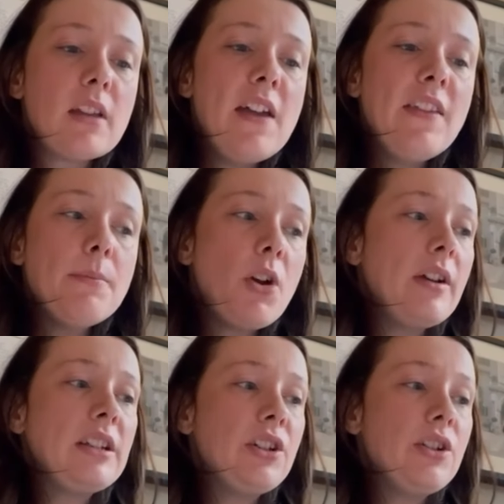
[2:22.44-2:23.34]
And then I'm
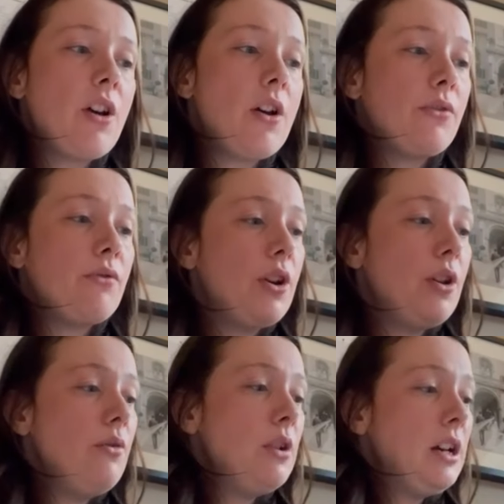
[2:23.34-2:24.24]
going to go
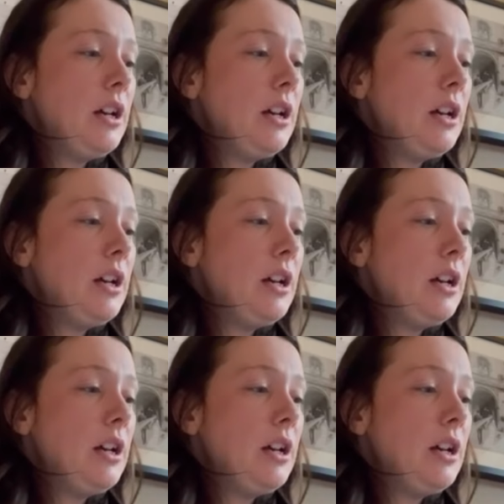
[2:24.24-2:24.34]
through